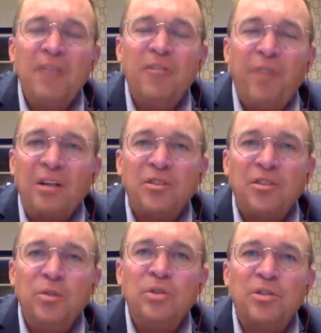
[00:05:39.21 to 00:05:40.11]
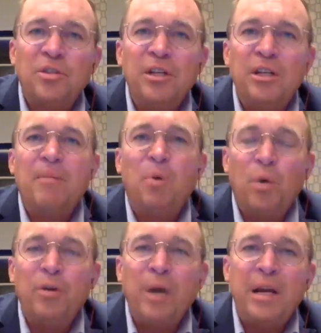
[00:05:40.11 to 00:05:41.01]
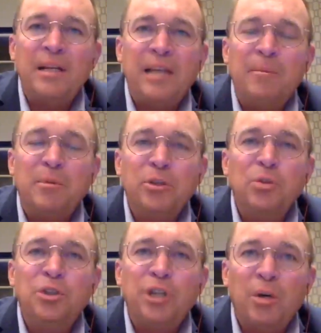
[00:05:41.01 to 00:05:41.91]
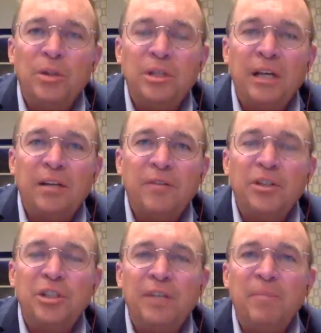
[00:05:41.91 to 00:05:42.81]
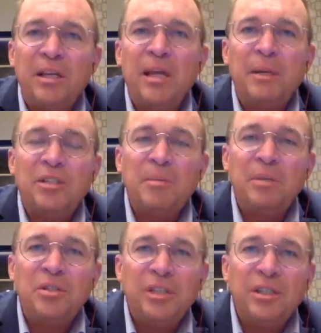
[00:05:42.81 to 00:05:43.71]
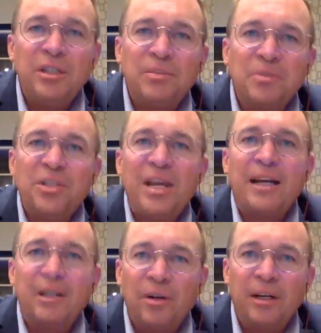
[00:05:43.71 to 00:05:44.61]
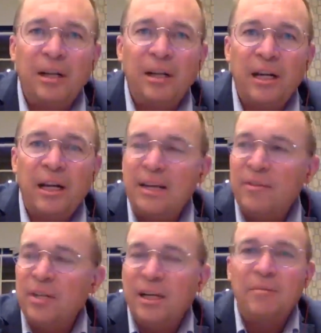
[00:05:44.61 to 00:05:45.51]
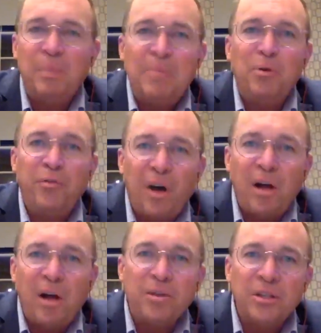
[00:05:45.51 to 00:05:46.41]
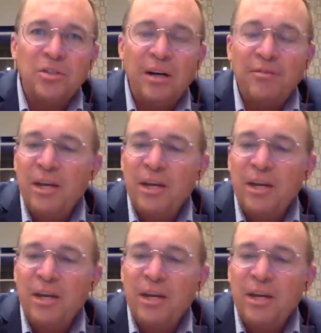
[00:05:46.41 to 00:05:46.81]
Fox News is the number one rated cable news show in television, and MSNBC is second on, a, on any given night. People follow this stuff.